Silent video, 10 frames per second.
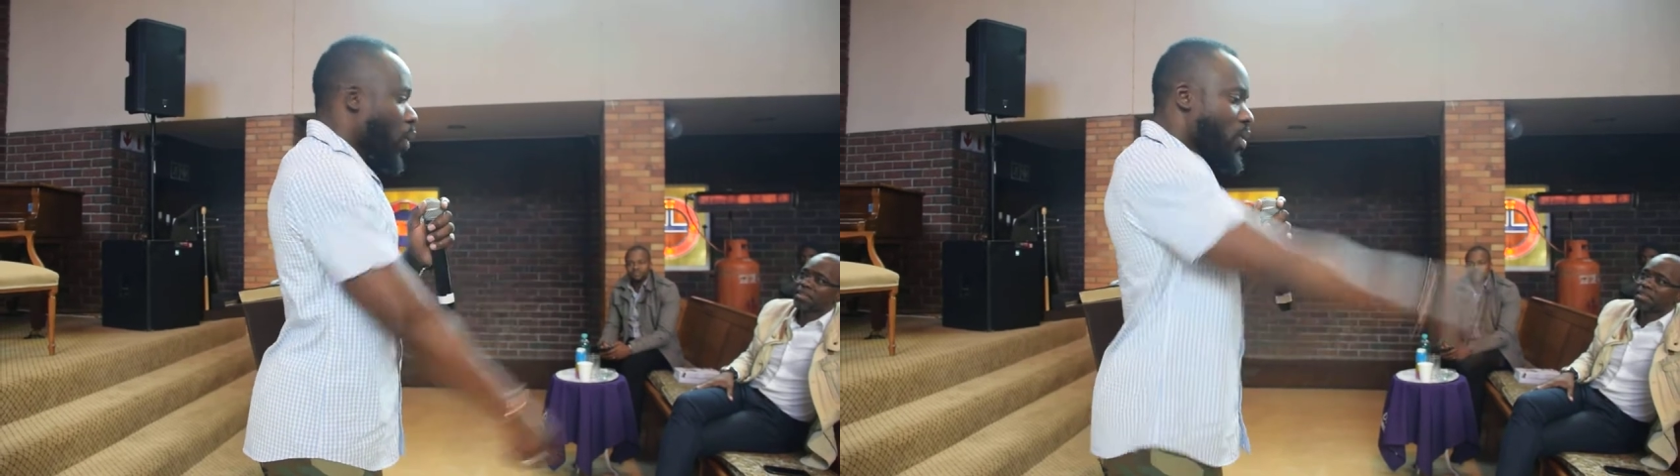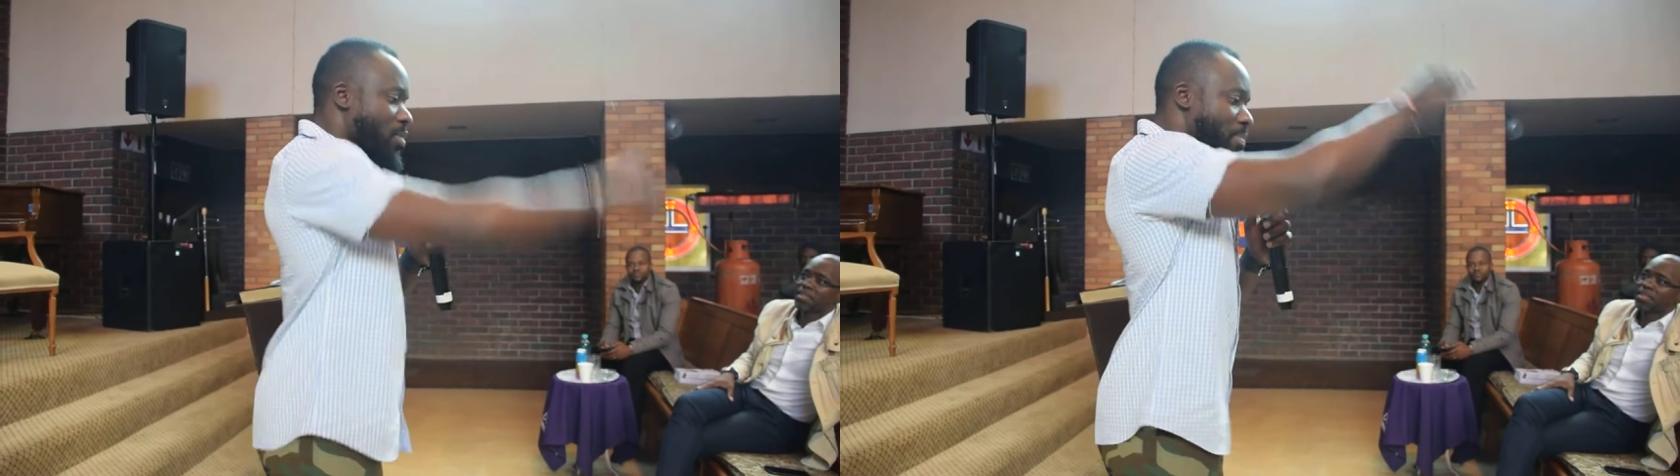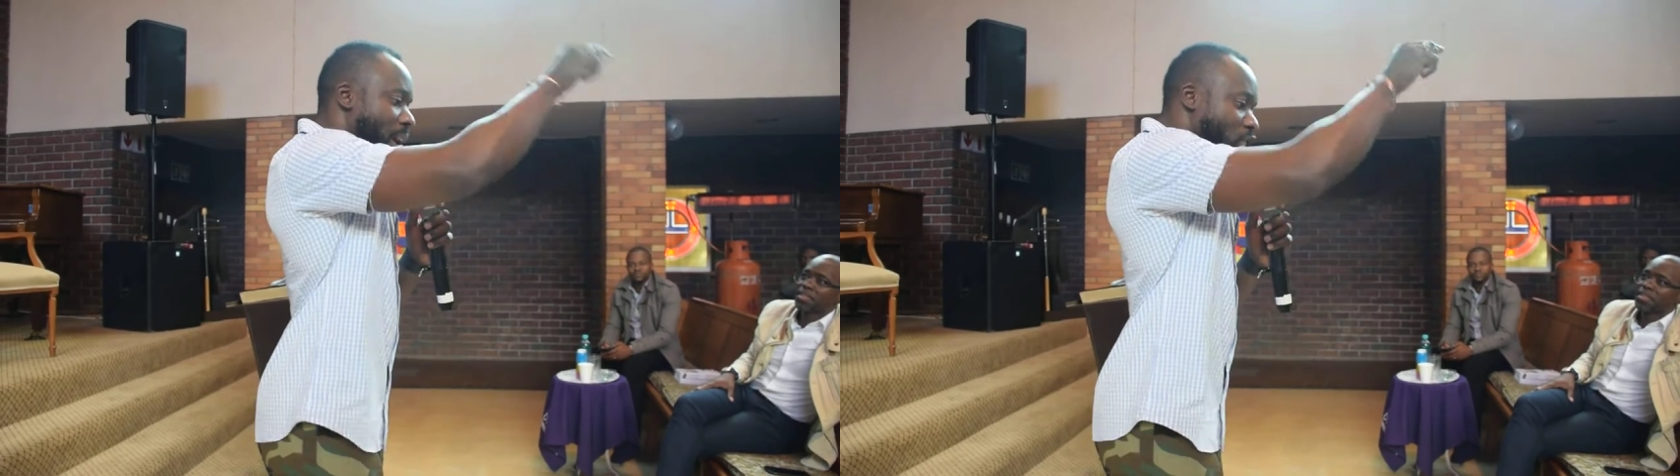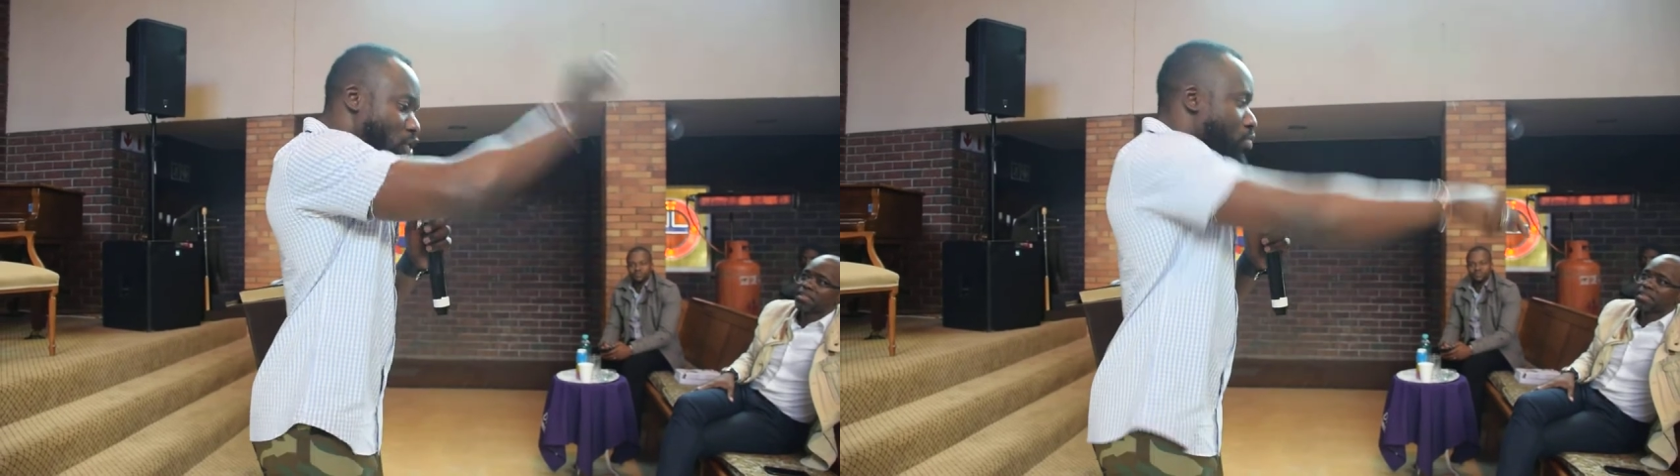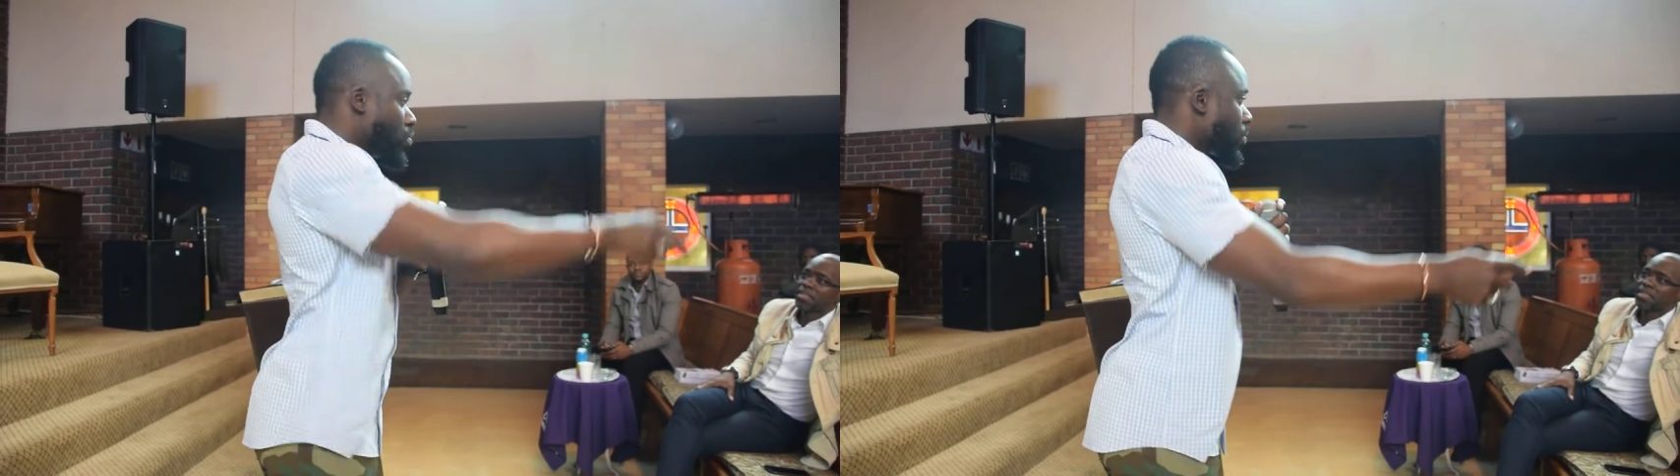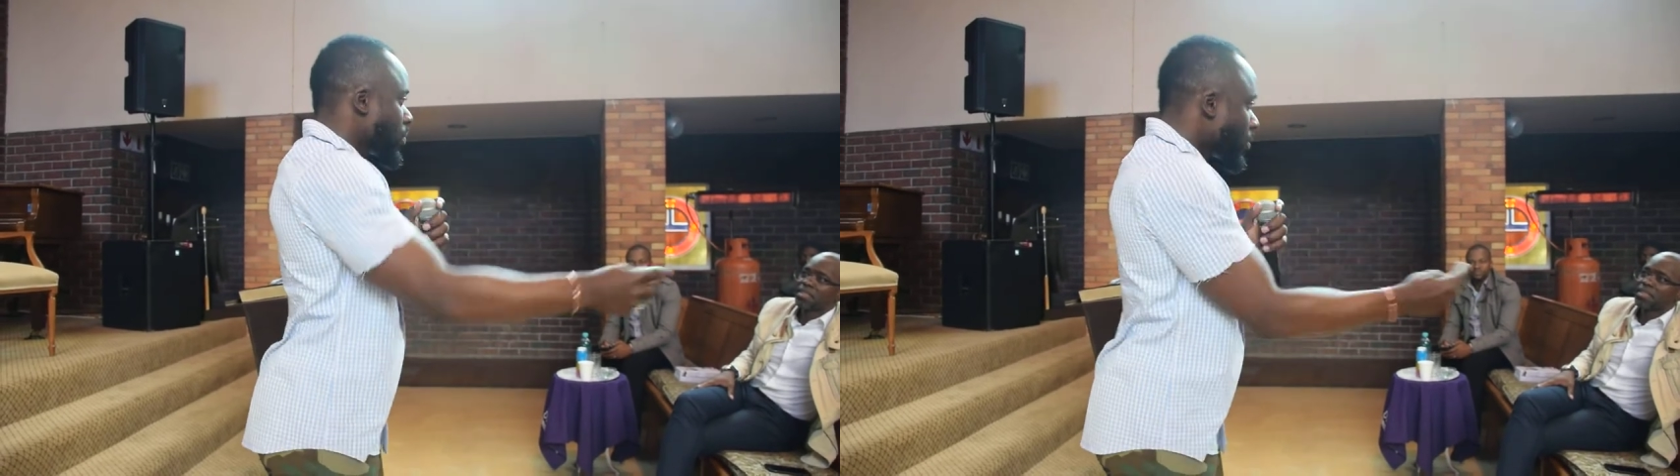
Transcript: owns Man U?